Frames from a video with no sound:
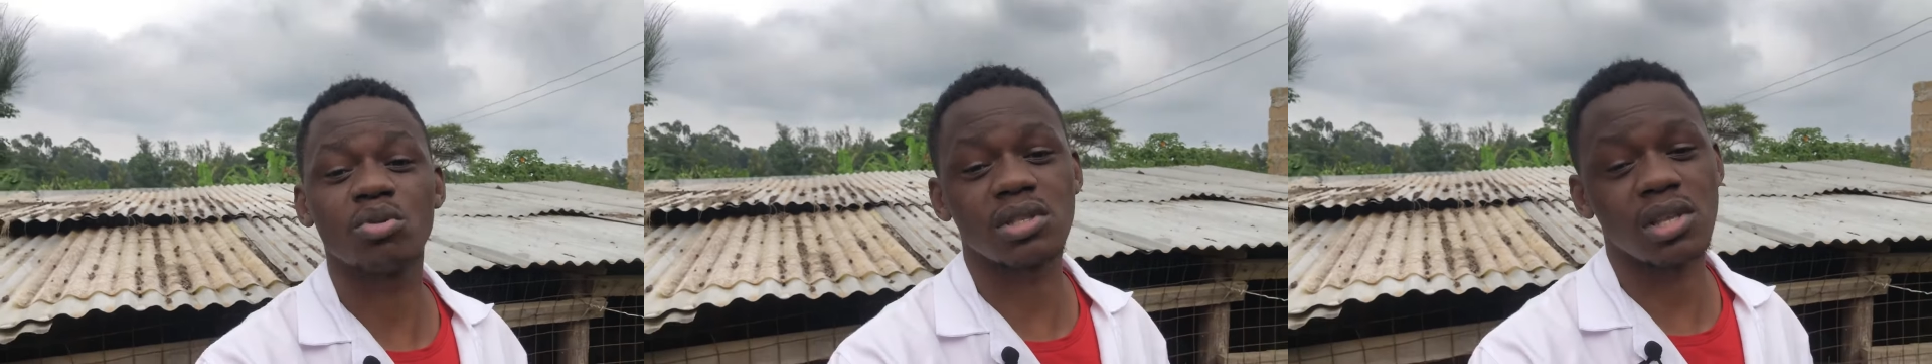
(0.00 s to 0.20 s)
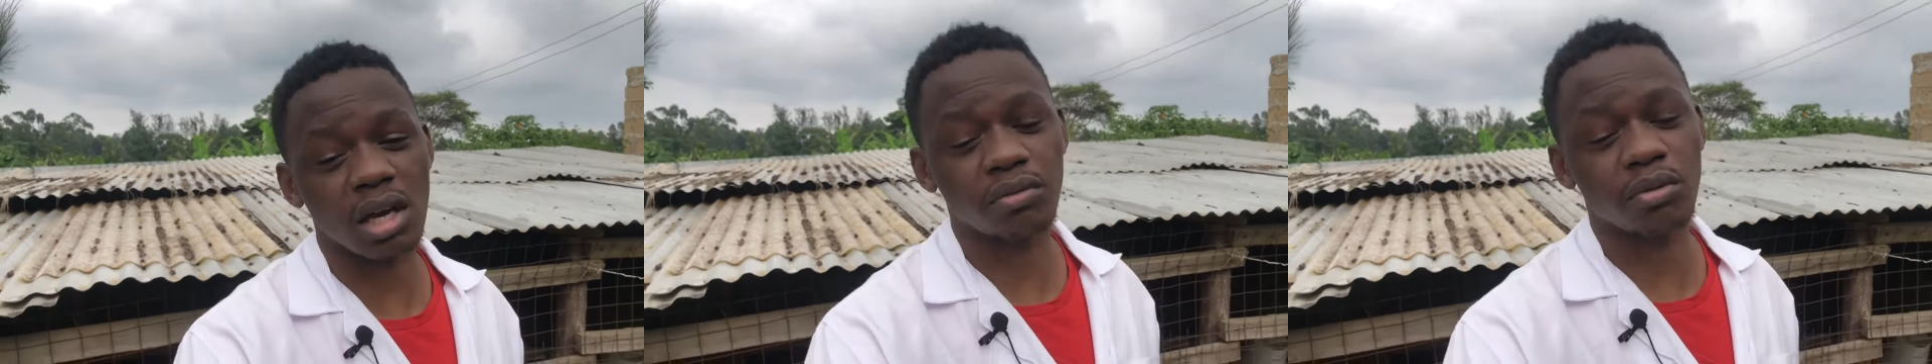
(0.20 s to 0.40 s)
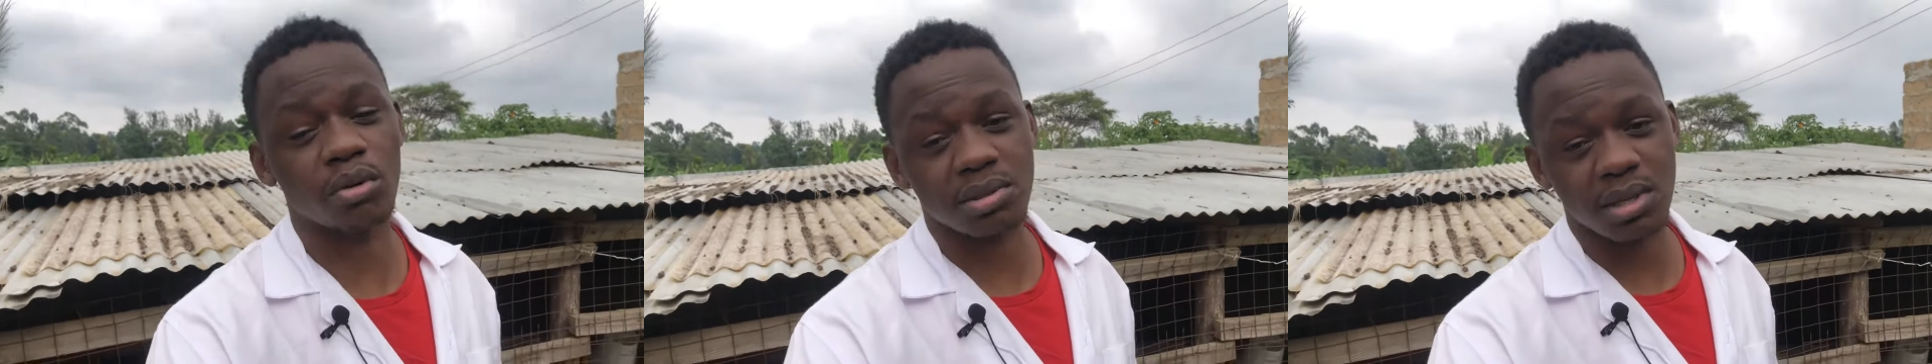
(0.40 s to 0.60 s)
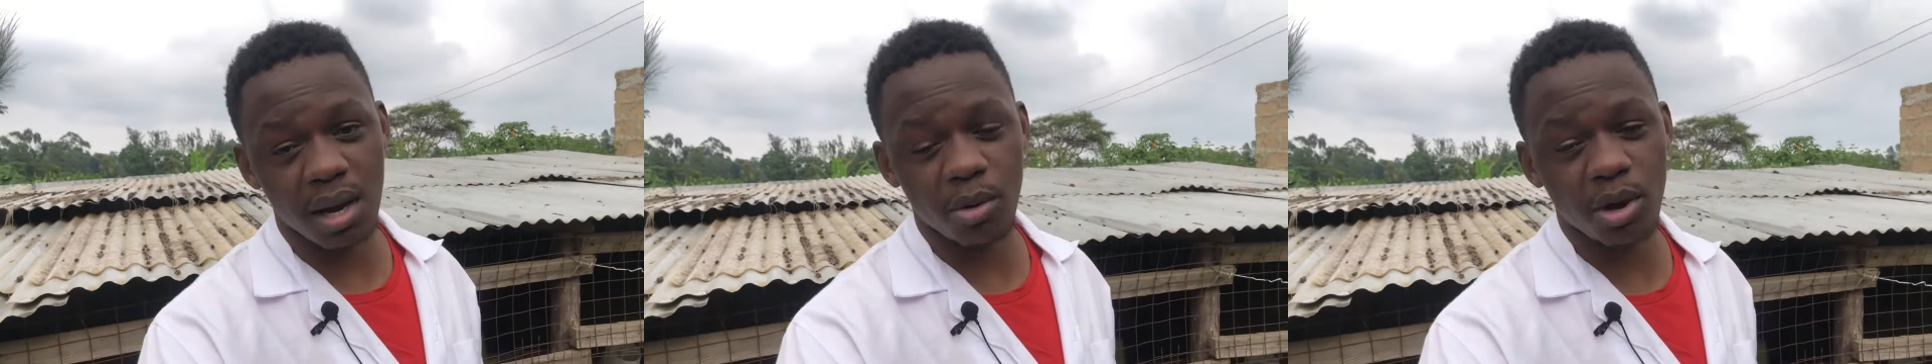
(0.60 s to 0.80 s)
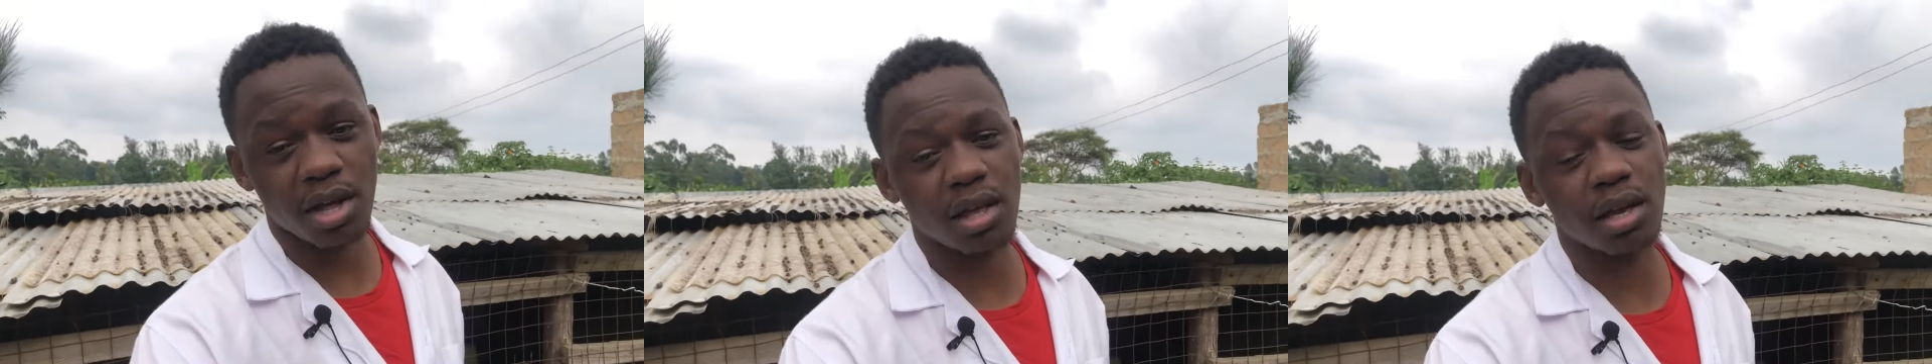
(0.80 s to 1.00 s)
start from
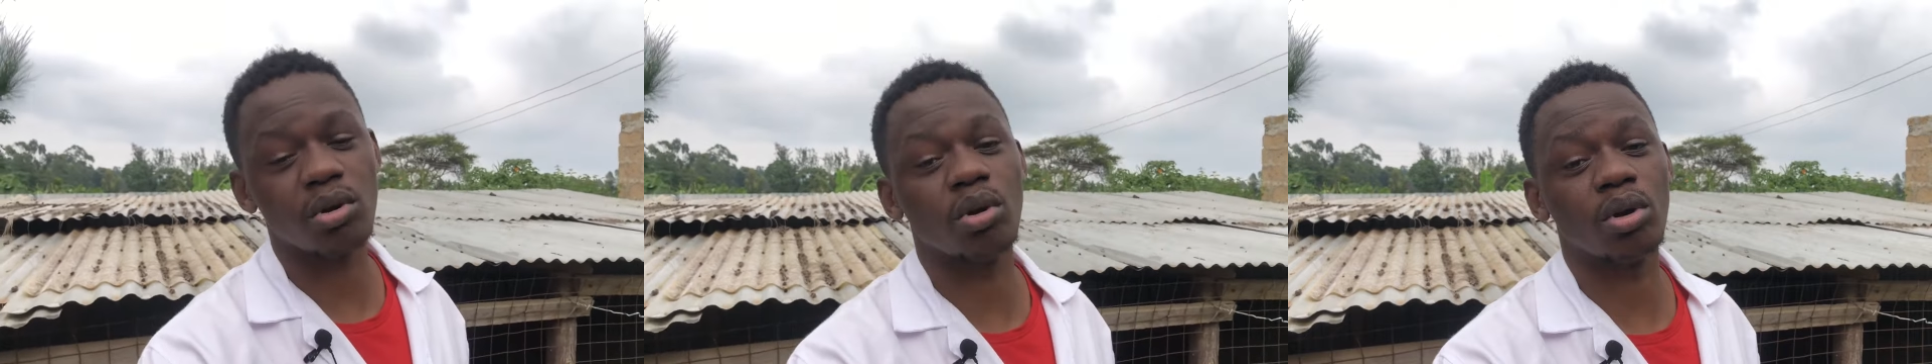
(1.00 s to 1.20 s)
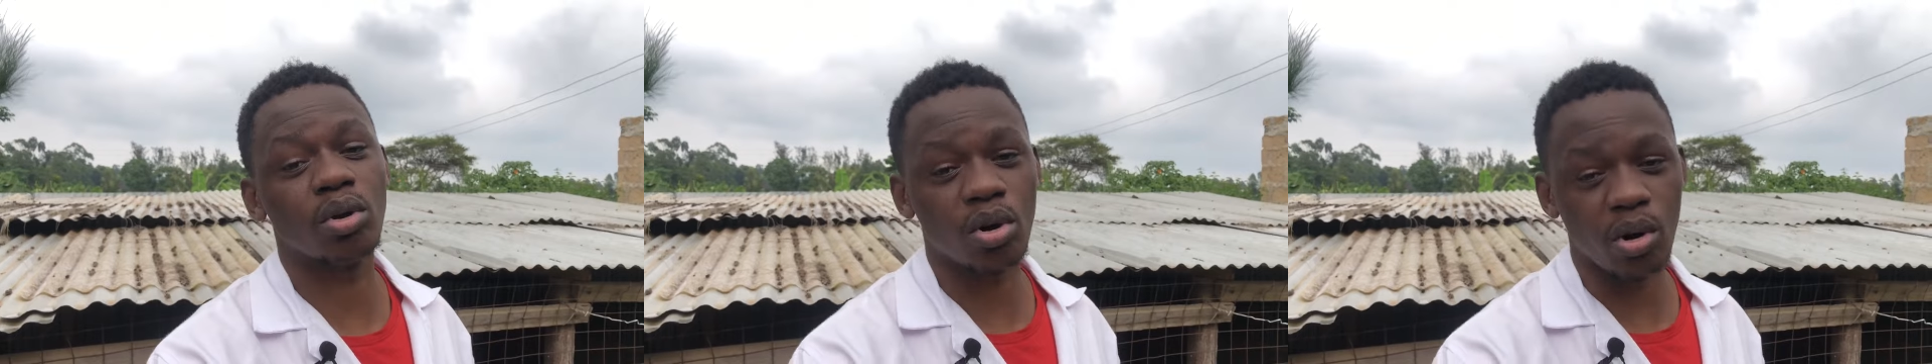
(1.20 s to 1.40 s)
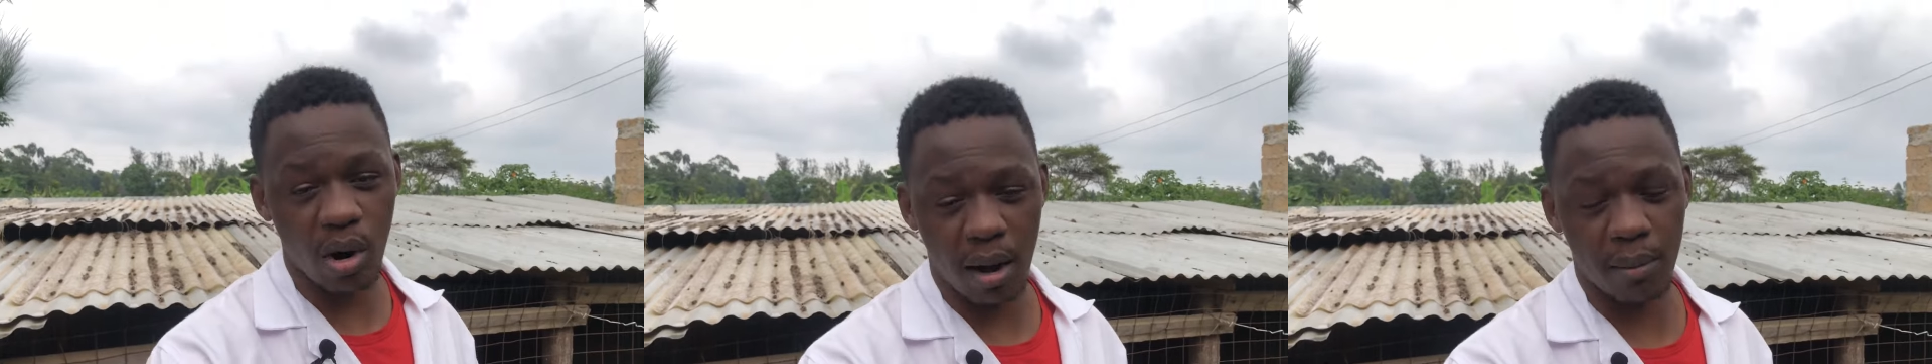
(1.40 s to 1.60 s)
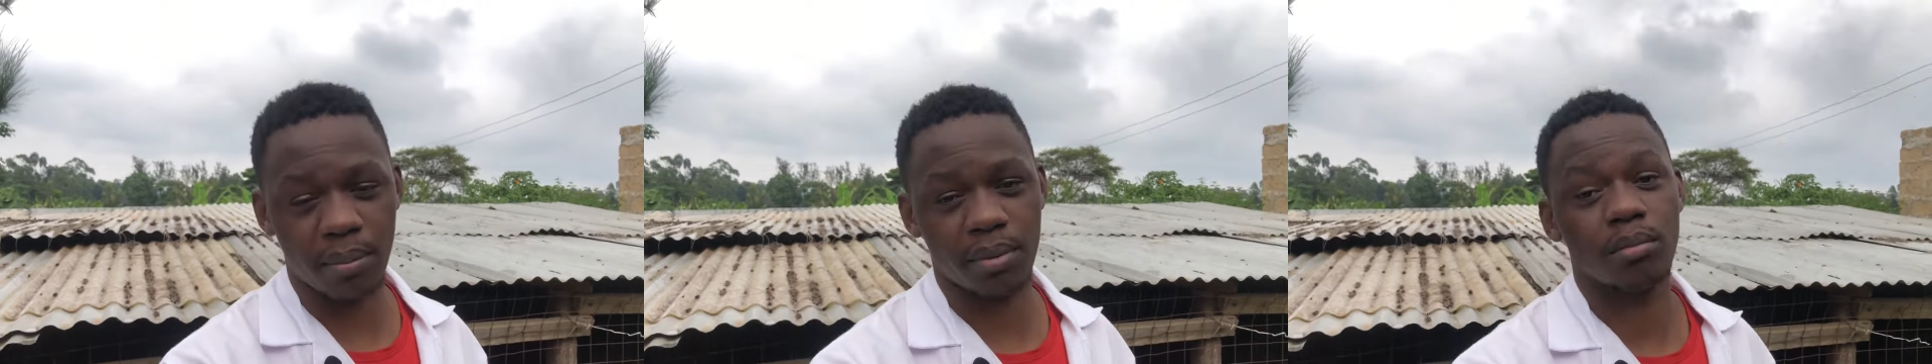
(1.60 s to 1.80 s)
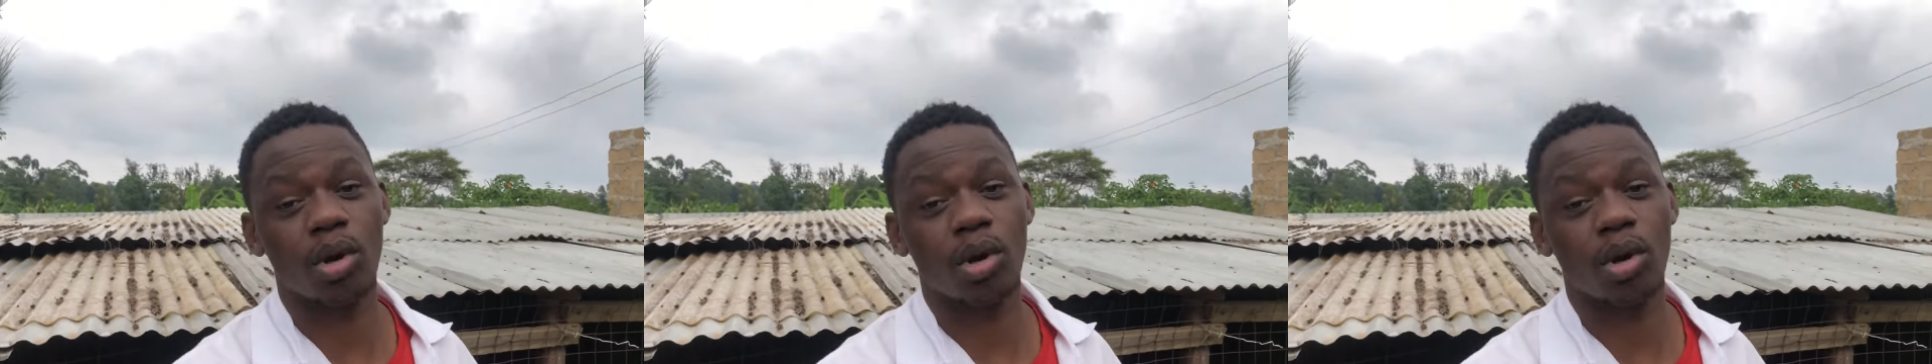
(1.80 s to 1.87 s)
somewhere then you'll grow up